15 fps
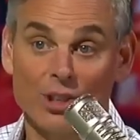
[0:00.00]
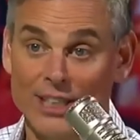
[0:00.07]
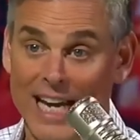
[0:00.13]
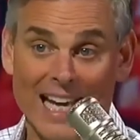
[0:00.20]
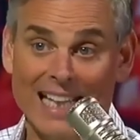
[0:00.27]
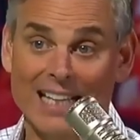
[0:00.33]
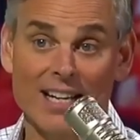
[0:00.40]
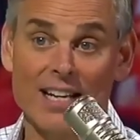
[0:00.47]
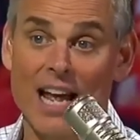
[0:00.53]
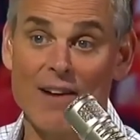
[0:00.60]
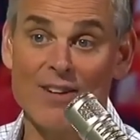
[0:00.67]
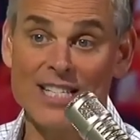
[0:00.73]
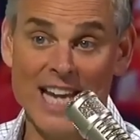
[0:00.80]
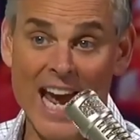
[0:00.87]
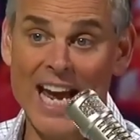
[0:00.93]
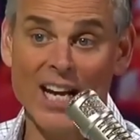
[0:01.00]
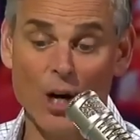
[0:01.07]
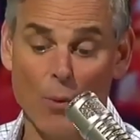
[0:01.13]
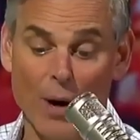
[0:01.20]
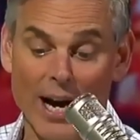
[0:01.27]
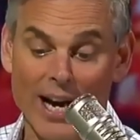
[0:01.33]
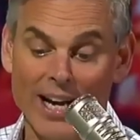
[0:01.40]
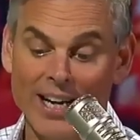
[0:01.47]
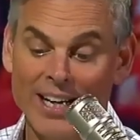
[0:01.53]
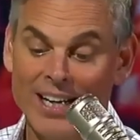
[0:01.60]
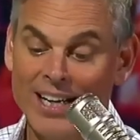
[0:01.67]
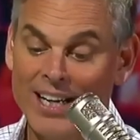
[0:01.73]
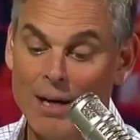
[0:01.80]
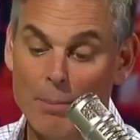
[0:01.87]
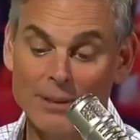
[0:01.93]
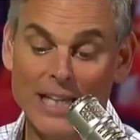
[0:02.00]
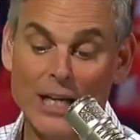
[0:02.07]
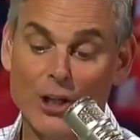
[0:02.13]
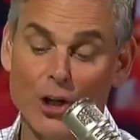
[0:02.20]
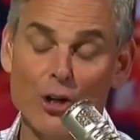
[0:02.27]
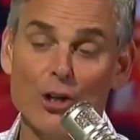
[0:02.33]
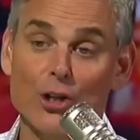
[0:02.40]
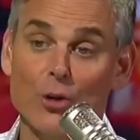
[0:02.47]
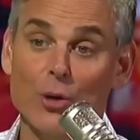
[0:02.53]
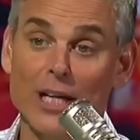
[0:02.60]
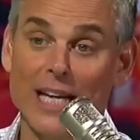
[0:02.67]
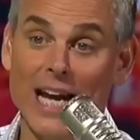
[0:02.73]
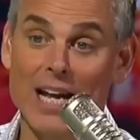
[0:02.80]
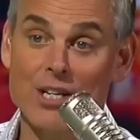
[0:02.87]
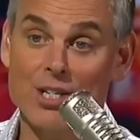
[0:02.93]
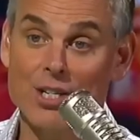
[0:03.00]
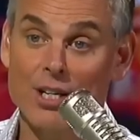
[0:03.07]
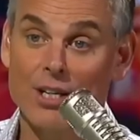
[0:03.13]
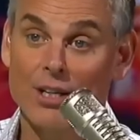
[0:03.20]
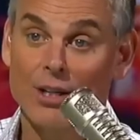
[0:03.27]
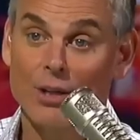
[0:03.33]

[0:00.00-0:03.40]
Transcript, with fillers: Seattle didn't have a takeaway, but they couldn't do it against